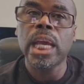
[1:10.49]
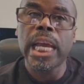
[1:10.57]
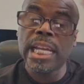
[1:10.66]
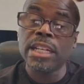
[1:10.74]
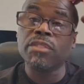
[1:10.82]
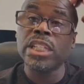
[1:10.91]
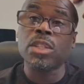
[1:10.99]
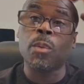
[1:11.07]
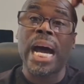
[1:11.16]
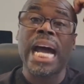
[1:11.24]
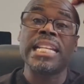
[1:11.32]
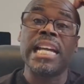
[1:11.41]
And the reason
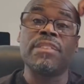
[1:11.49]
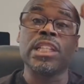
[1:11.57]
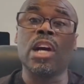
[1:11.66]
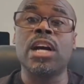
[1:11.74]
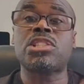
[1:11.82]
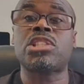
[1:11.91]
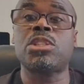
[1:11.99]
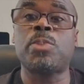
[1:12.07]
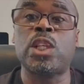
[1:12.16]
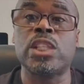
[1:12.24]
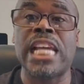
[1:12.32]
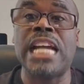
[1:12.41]
why I never lost is
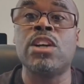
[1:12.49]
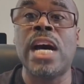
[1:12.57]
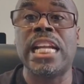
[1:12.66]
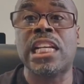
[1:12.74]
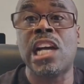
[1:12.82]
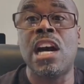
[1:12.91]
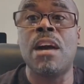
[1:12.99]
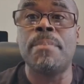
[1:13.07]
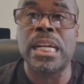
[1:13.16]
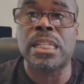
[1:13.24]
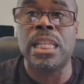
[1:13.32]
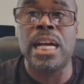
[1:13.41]
because I know how to calm
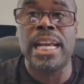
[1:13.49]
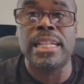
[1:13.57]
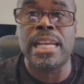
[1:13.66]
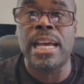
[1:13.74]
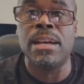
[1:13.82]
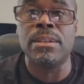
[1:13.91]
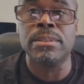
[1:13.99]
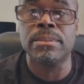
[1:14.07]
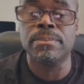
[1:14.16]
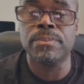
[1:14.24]
my client down